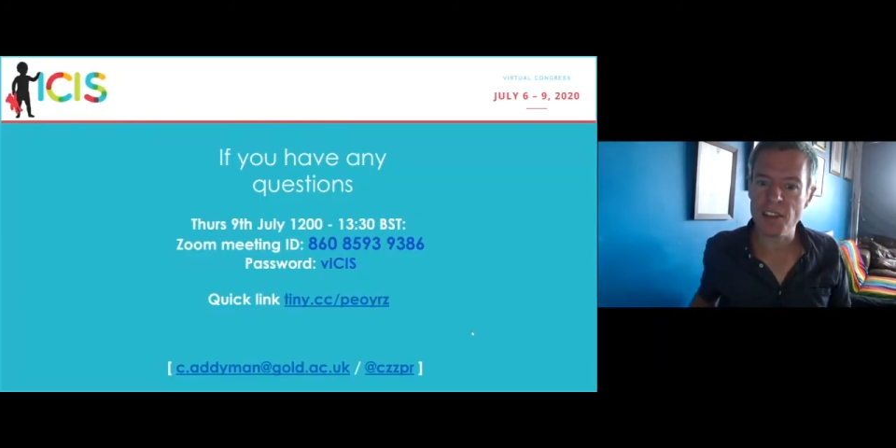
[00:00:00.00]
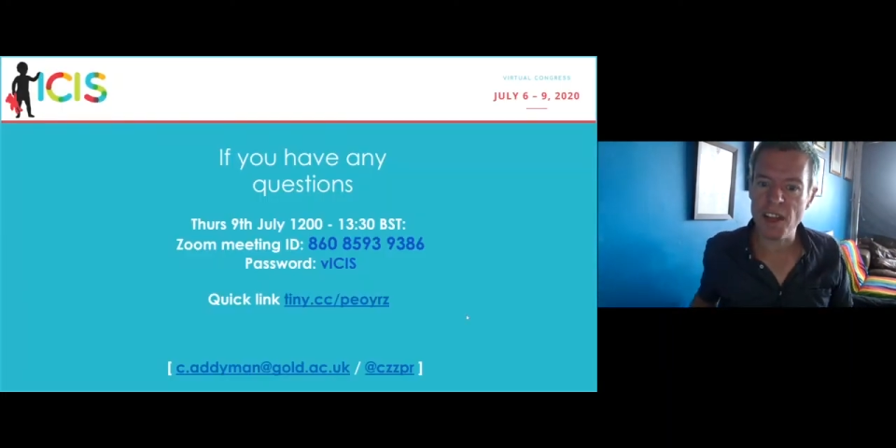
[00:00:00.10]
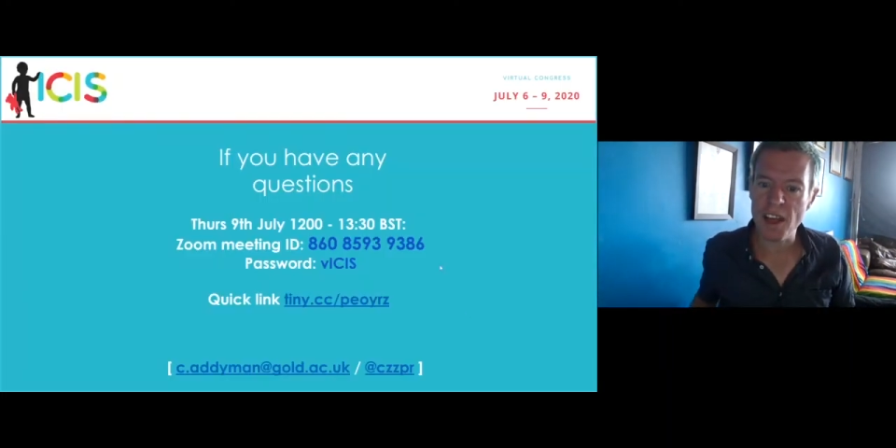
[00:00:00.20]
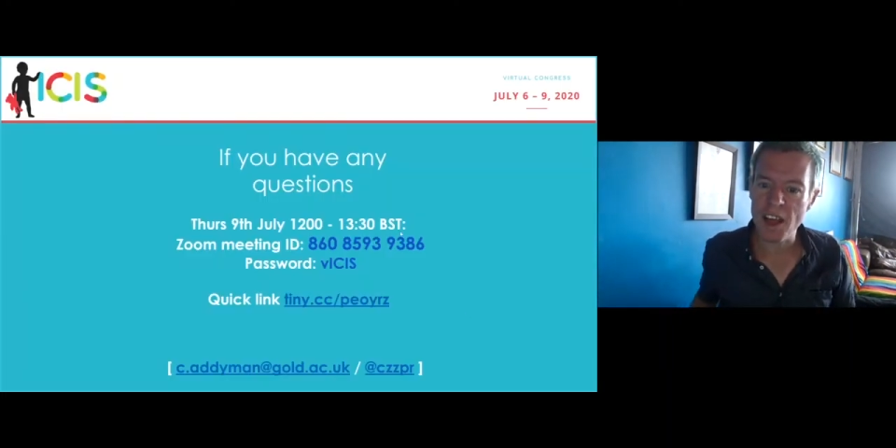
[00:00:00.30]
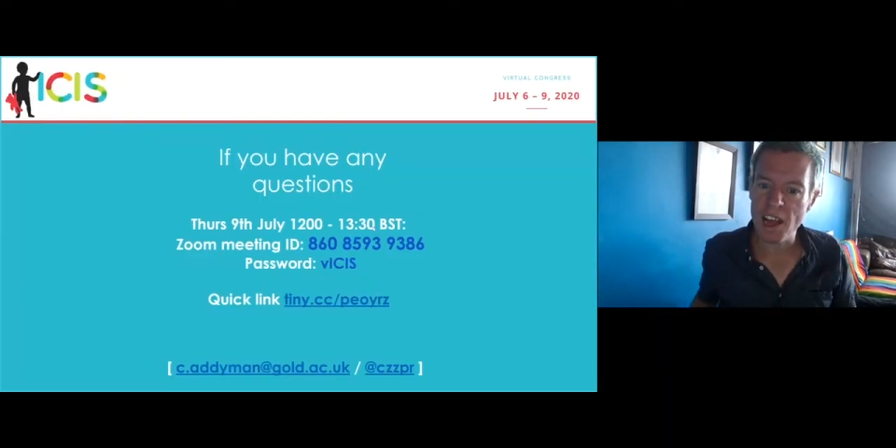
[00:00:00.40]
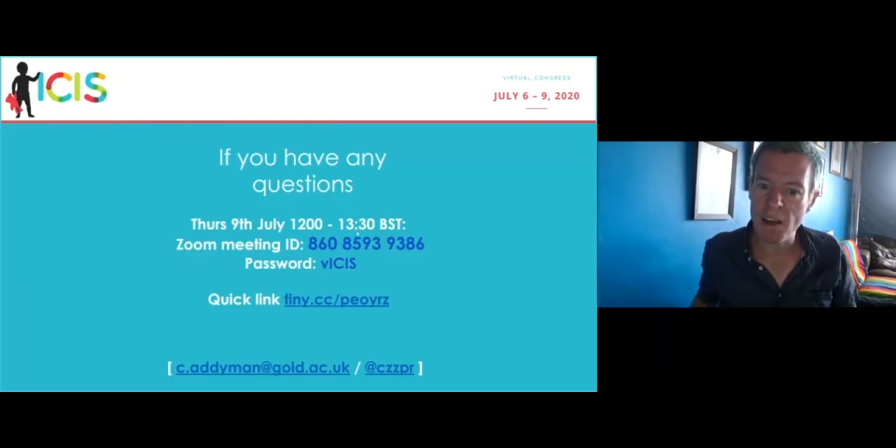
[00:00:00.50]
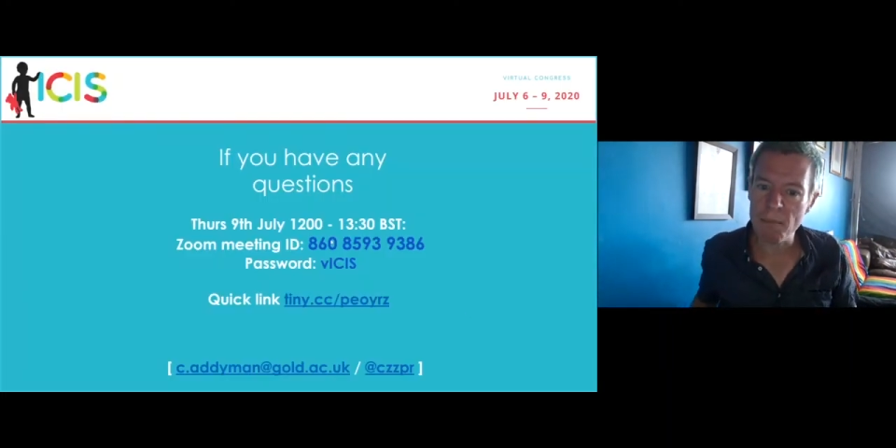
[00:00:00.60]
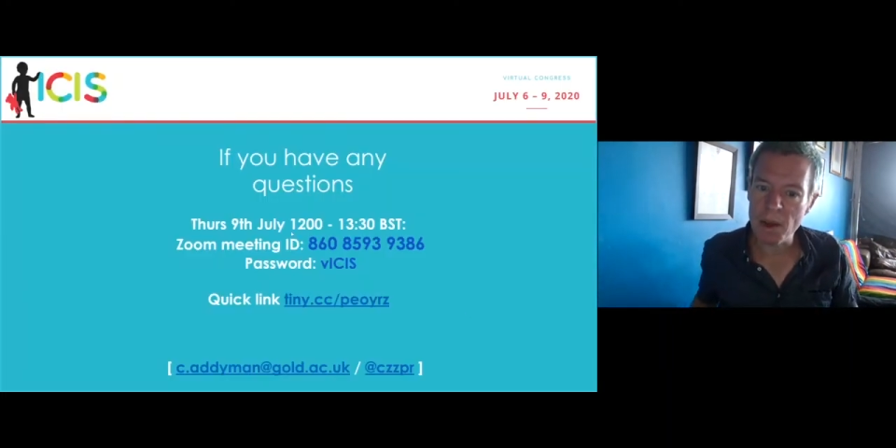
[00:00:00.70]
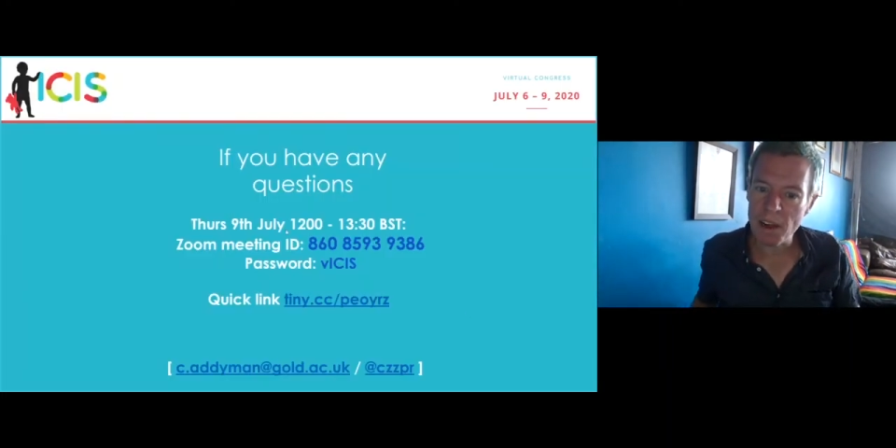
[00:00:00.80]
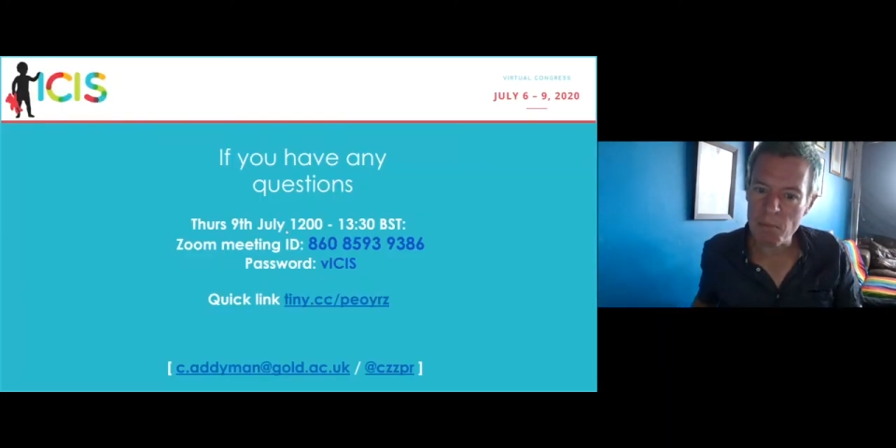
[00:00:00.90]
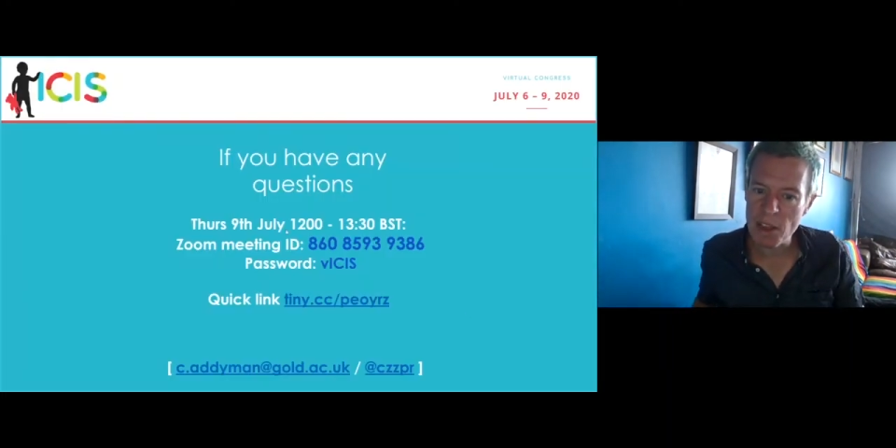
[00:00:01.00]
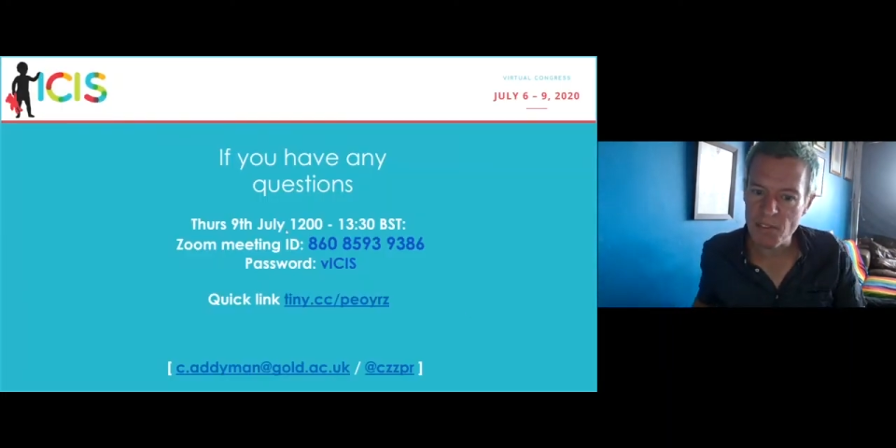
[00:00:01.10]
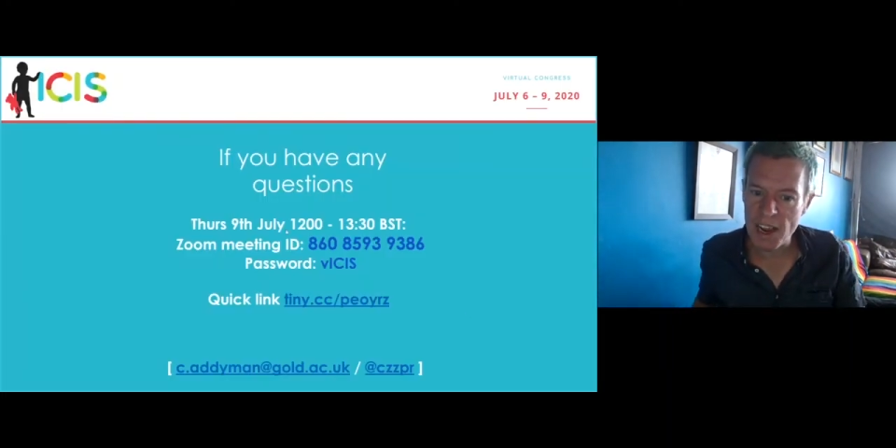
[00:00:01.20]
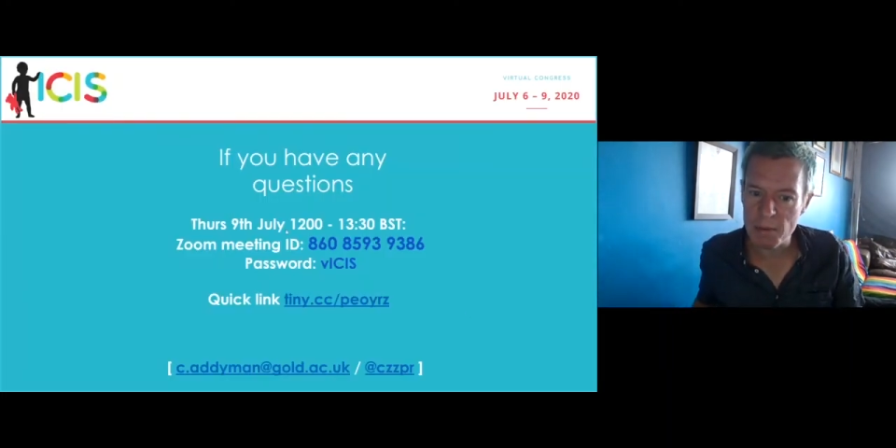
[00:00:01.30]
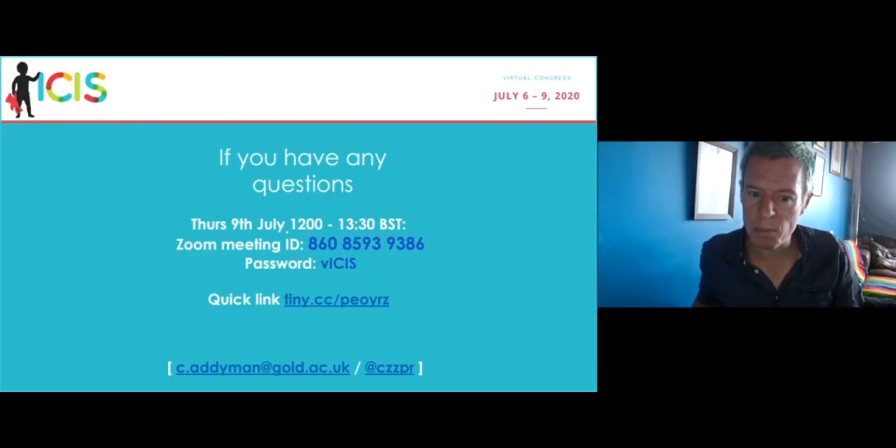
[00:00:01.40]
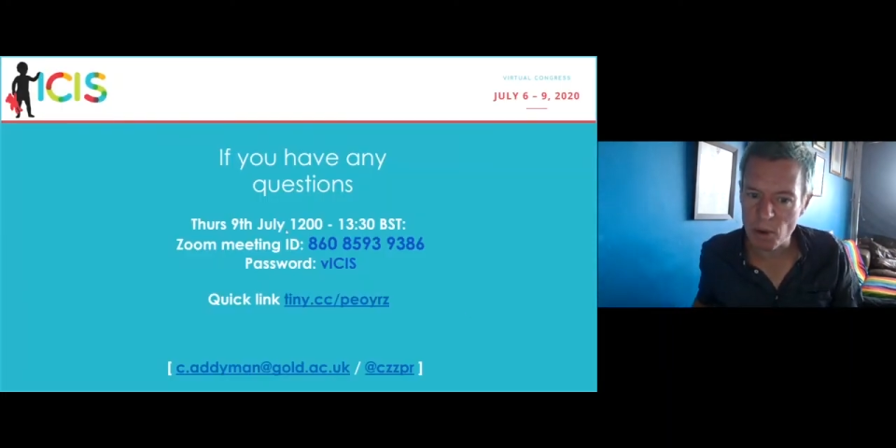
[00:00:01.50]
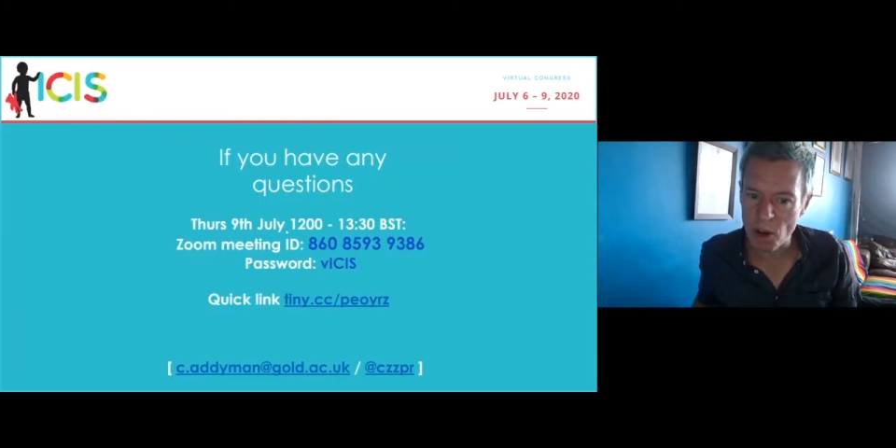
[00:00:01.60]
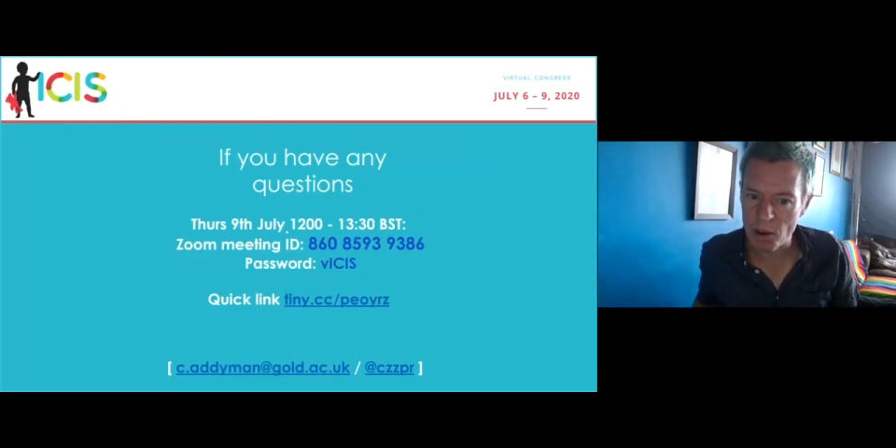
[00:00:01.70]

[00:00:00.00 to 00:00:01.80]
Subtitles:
I'll be available on